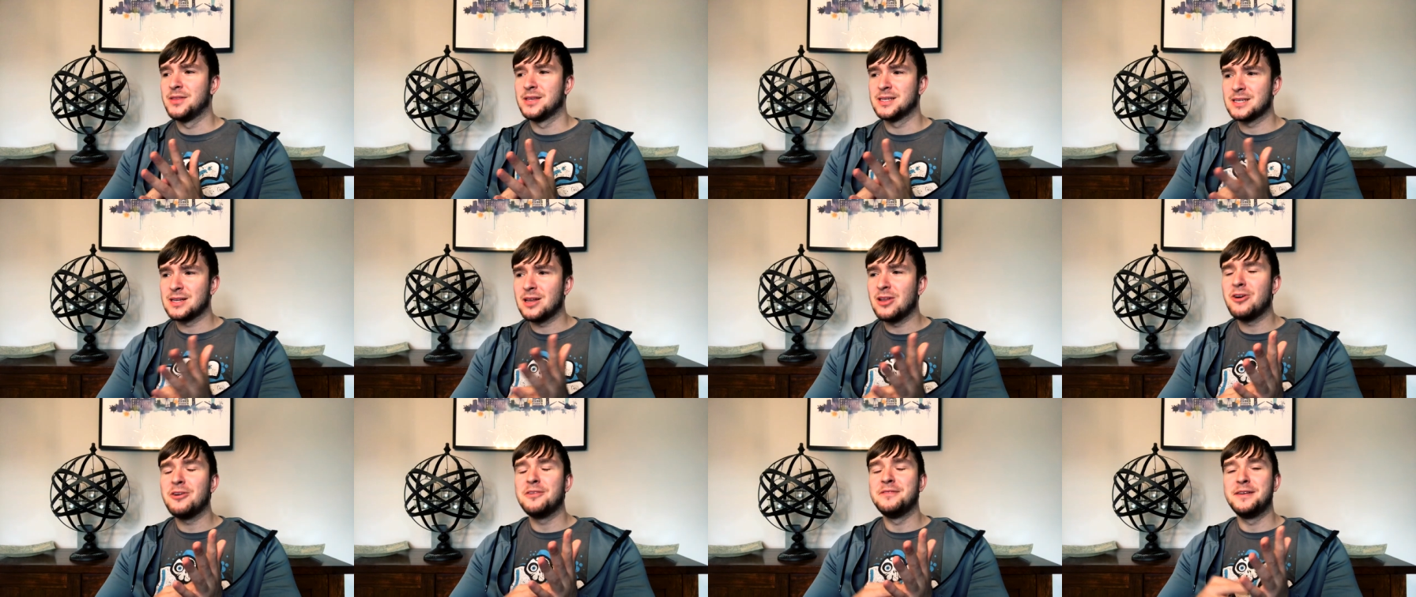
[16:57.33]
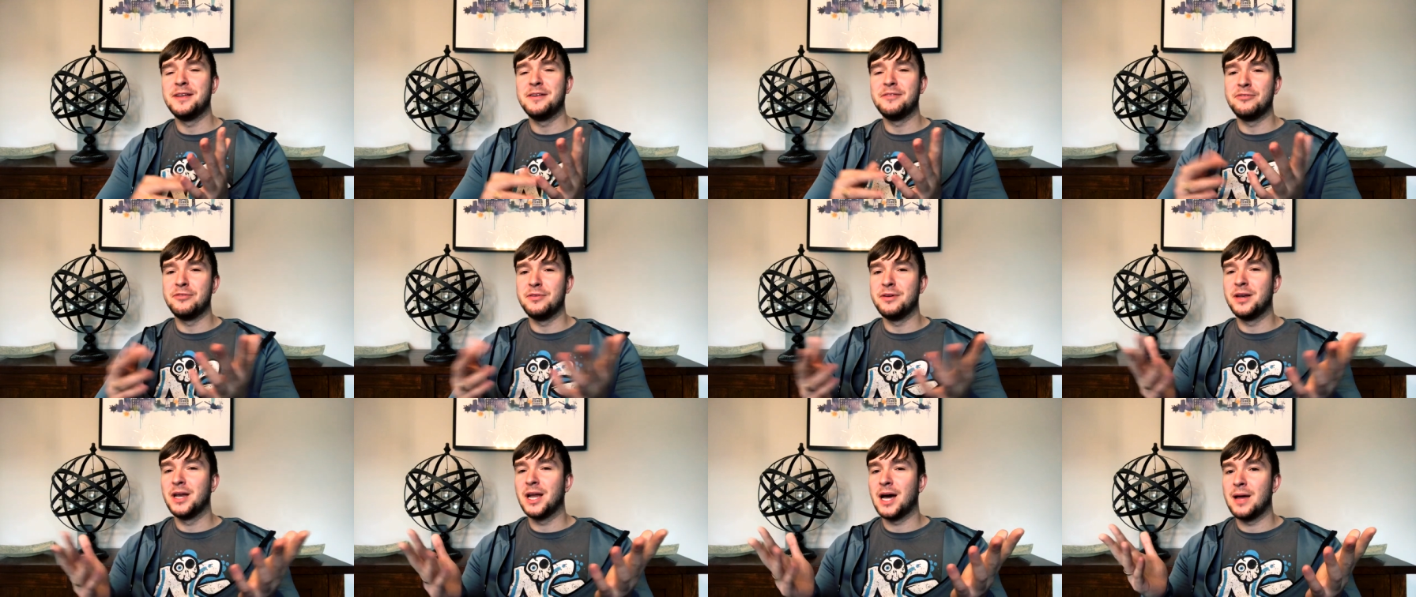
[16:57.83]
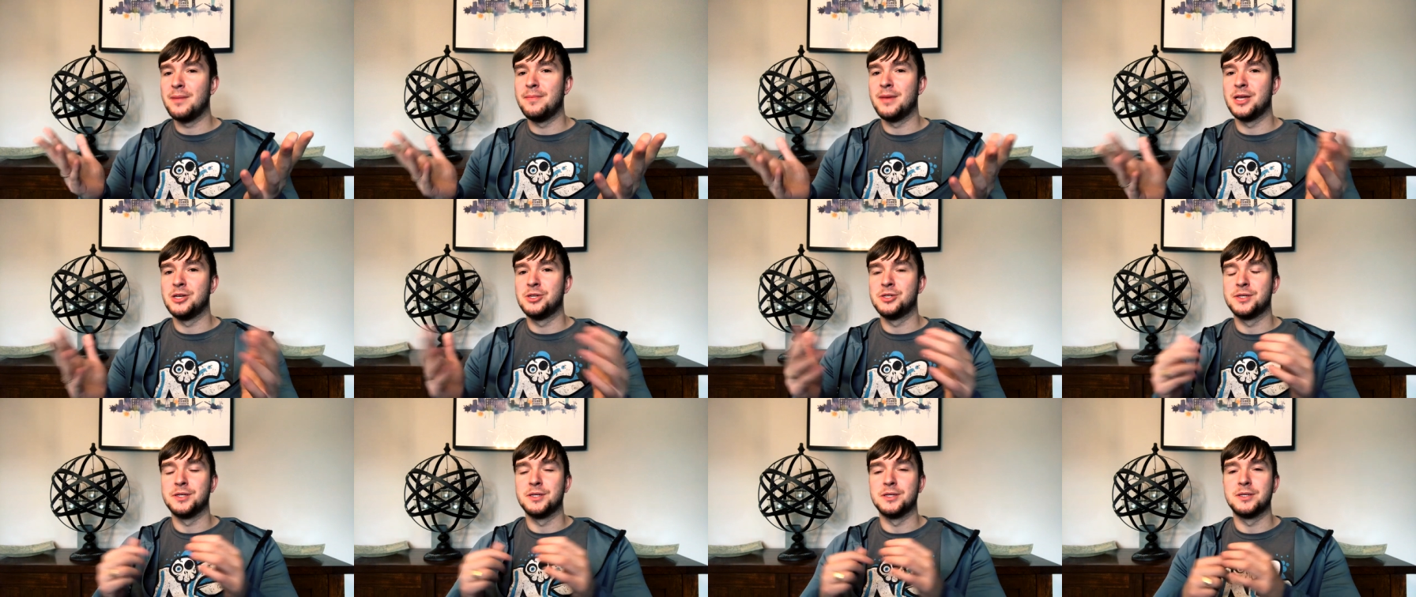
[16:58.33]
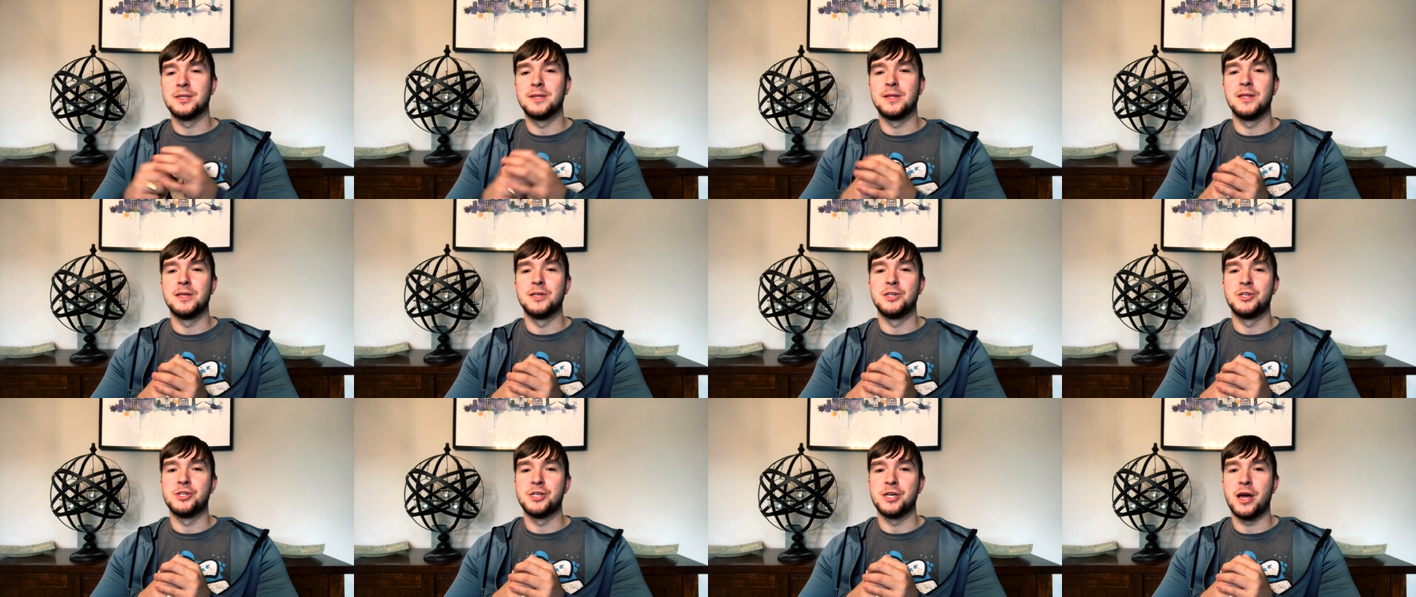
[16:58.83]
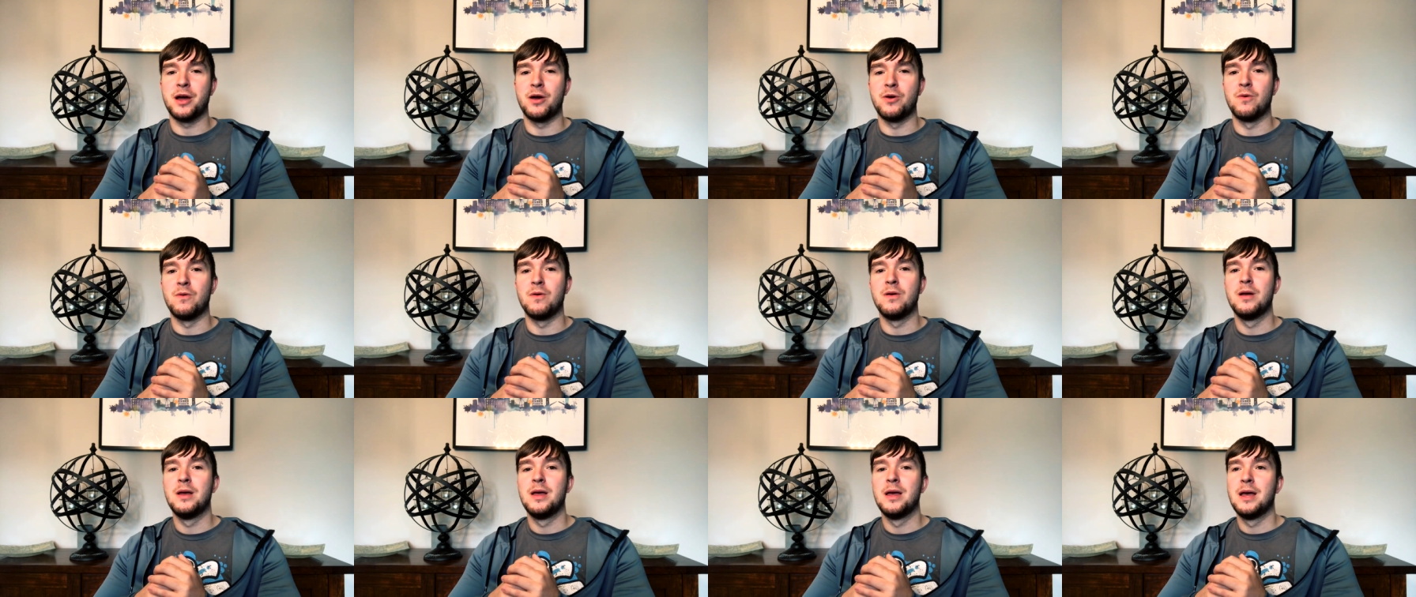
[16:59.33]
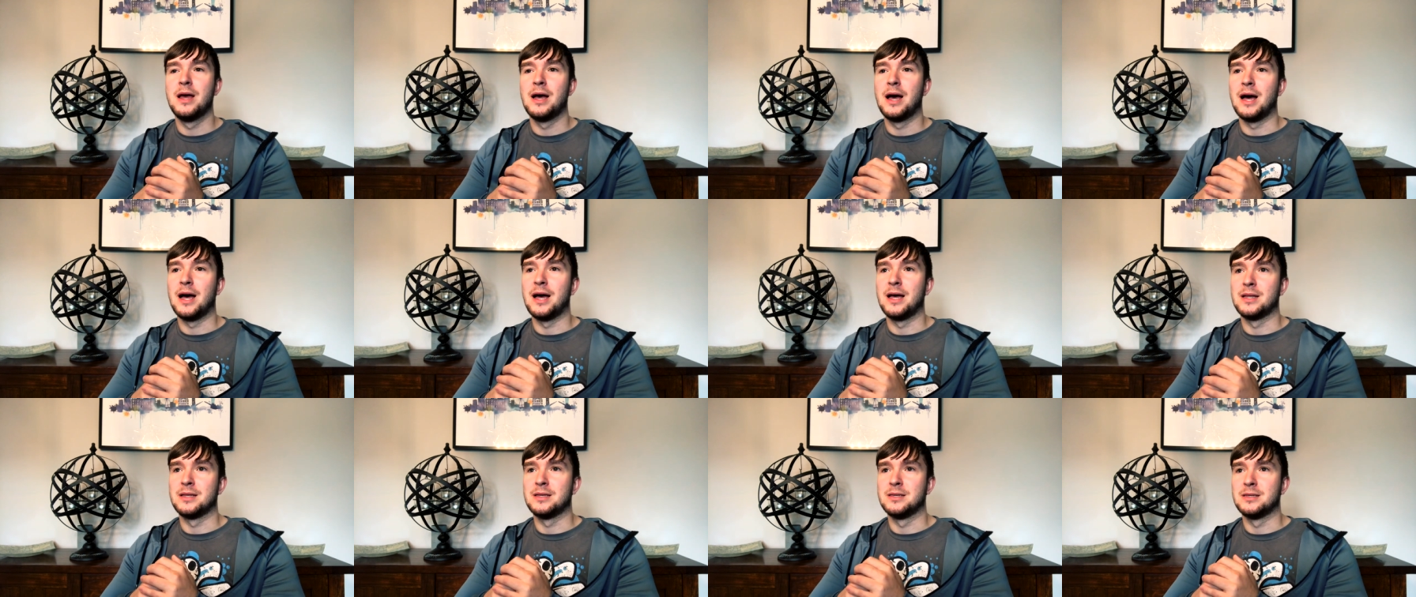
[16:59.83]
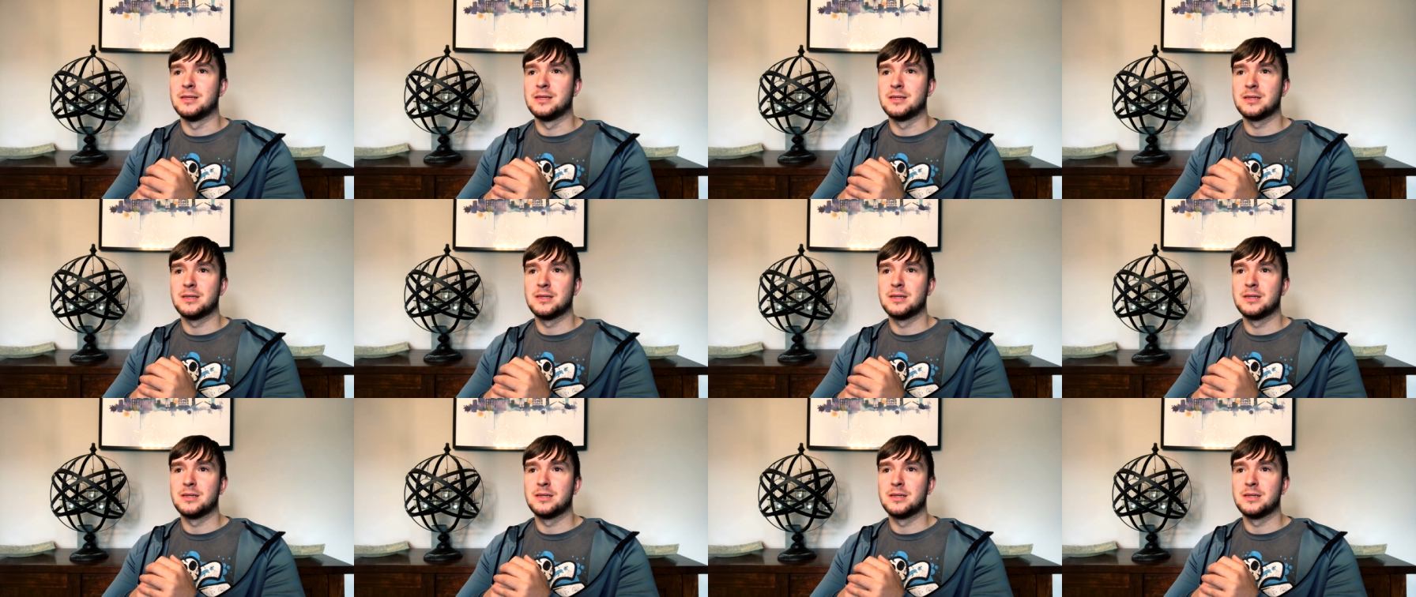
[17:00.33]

There's a lot of different dimensions to this show, and